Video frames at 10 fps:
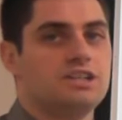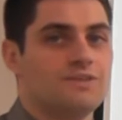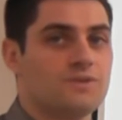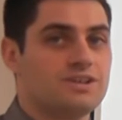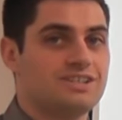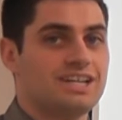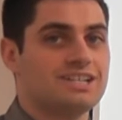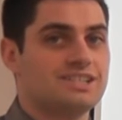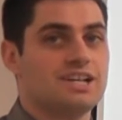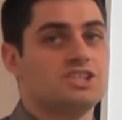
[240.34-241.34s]
different data
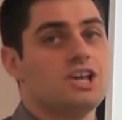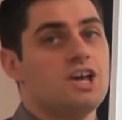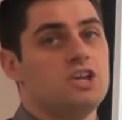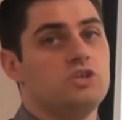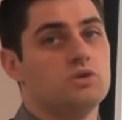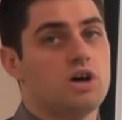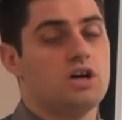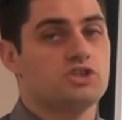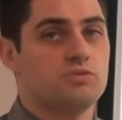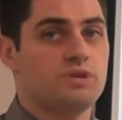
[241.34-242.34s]
sets, you will
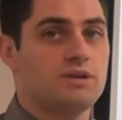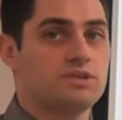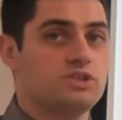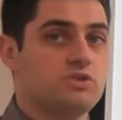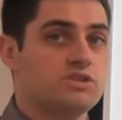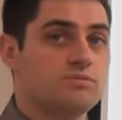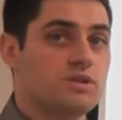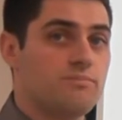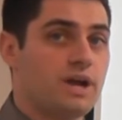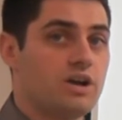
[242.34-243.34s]
also be able to do some
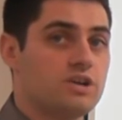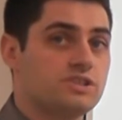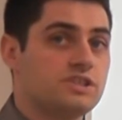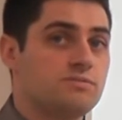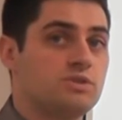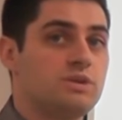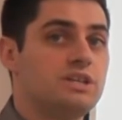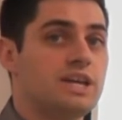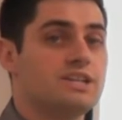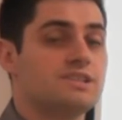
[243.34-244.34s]
comparisons between
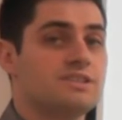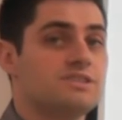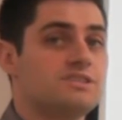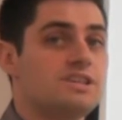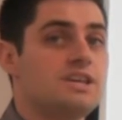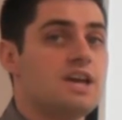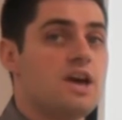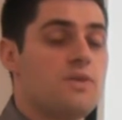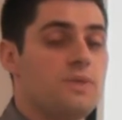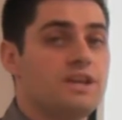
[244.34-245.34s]
data sets to see
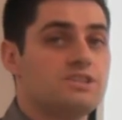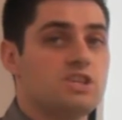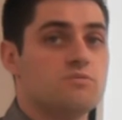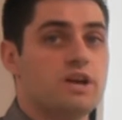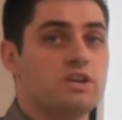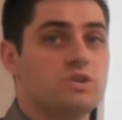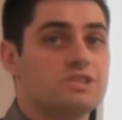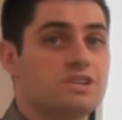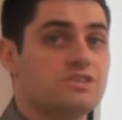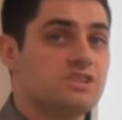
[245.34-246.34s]
things that you might
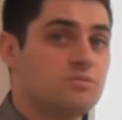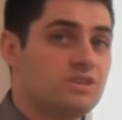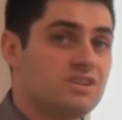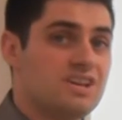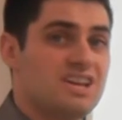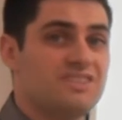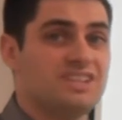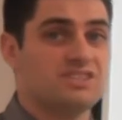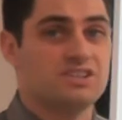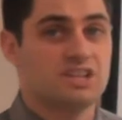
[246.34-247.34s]
notice that are similar,
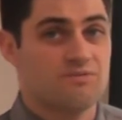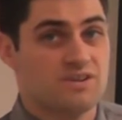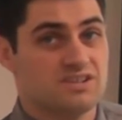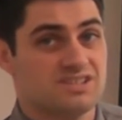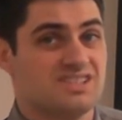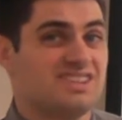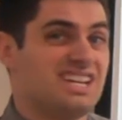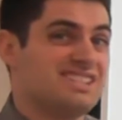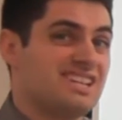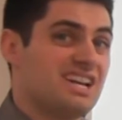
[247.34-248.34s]
things that are different,
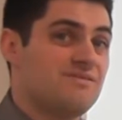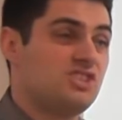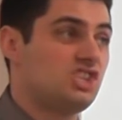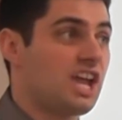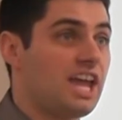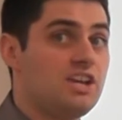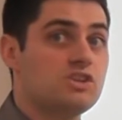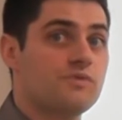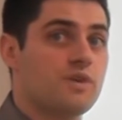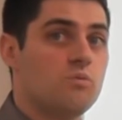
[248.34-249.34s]
things that have
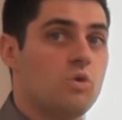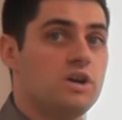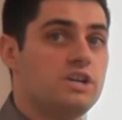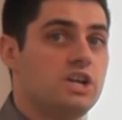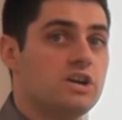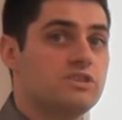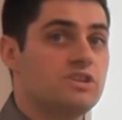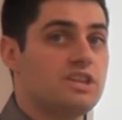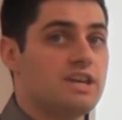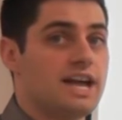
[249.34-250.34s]
changed from one year
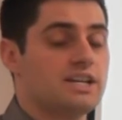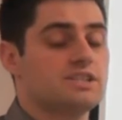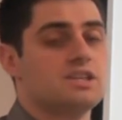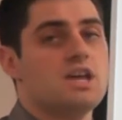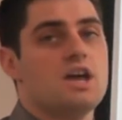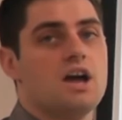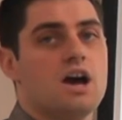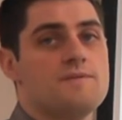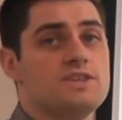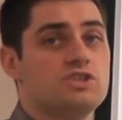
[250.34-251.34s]
to the next.
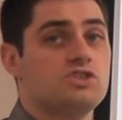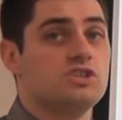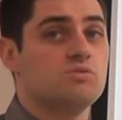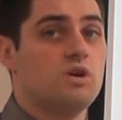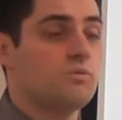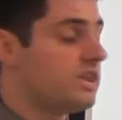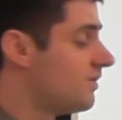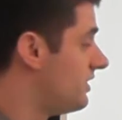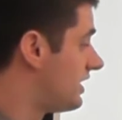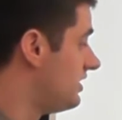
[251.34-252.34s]
And this is just one way
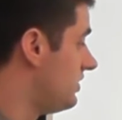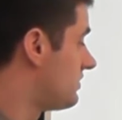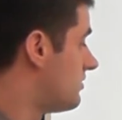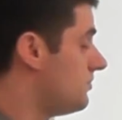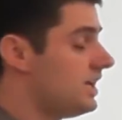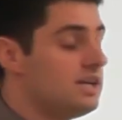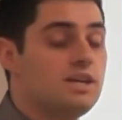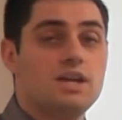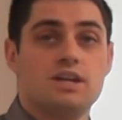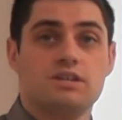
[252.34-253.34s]
that we can use the
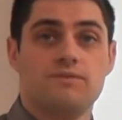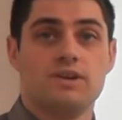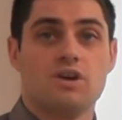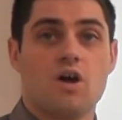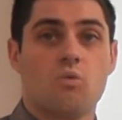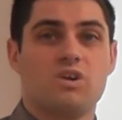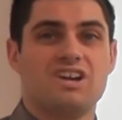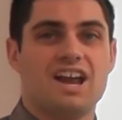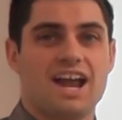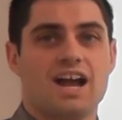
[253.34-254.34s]
mean to figure out what
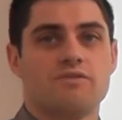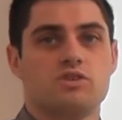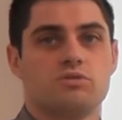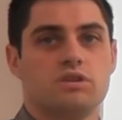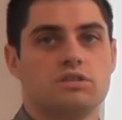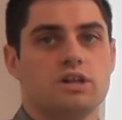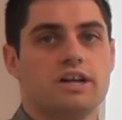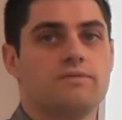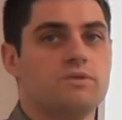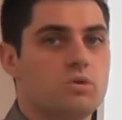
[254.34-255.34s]
an average would look
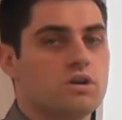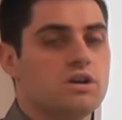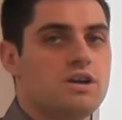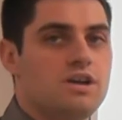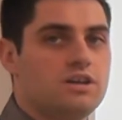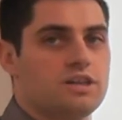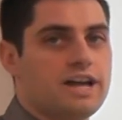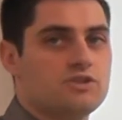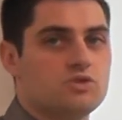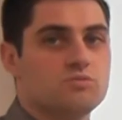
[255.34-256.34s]
like for
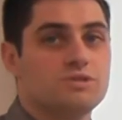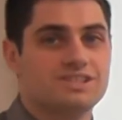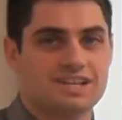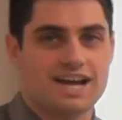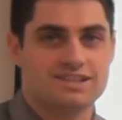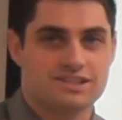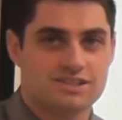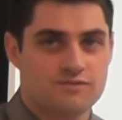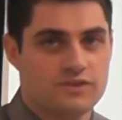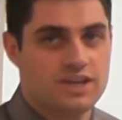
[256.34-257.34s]
classroom
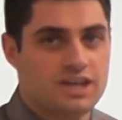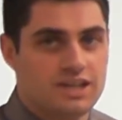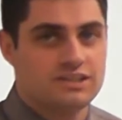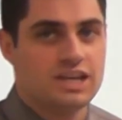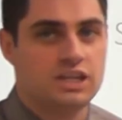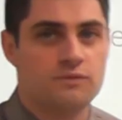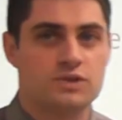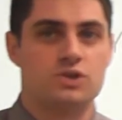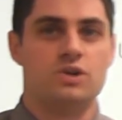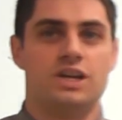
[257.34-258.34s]
sizes. Thank you
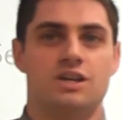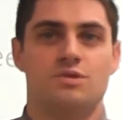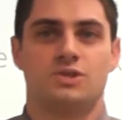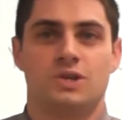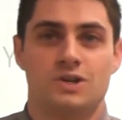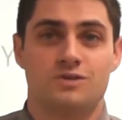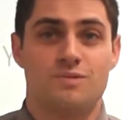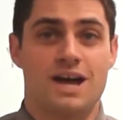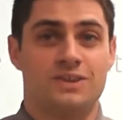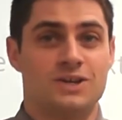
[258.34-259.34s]
for tuning in to Mr. Lehner's
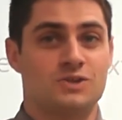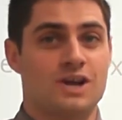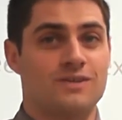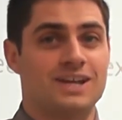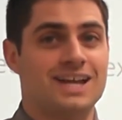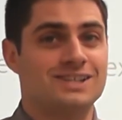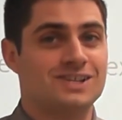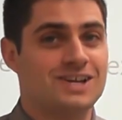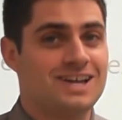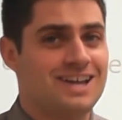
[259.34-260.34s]
Math
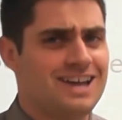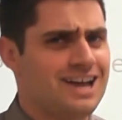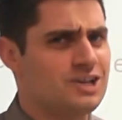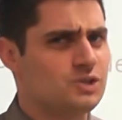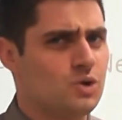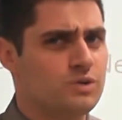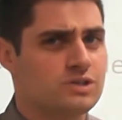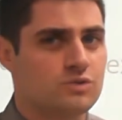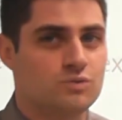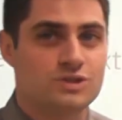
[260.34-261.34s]
Extravaganza. As
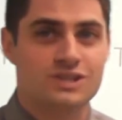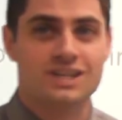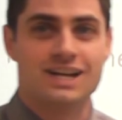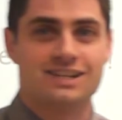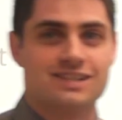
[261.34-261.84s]
always, we'll see you next